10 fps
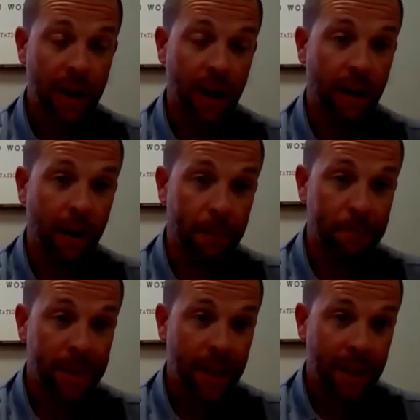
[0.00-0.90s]

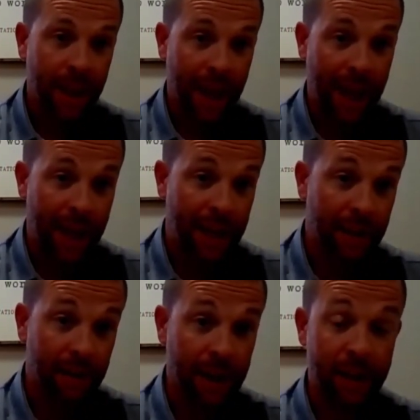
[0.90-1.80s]
and
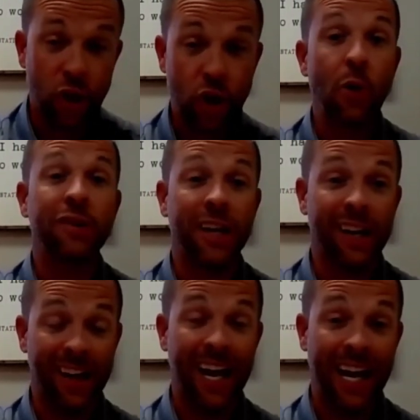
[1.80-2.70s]
it shows
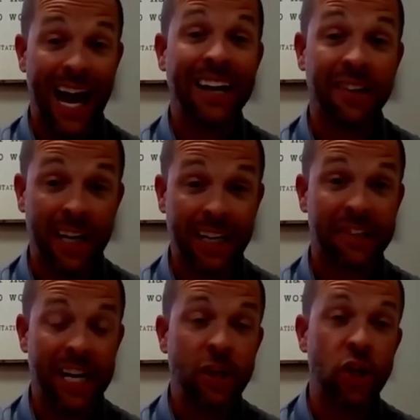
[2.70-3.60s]
it as an
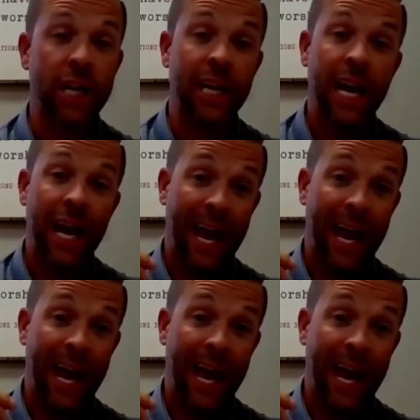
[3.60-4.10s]
extension.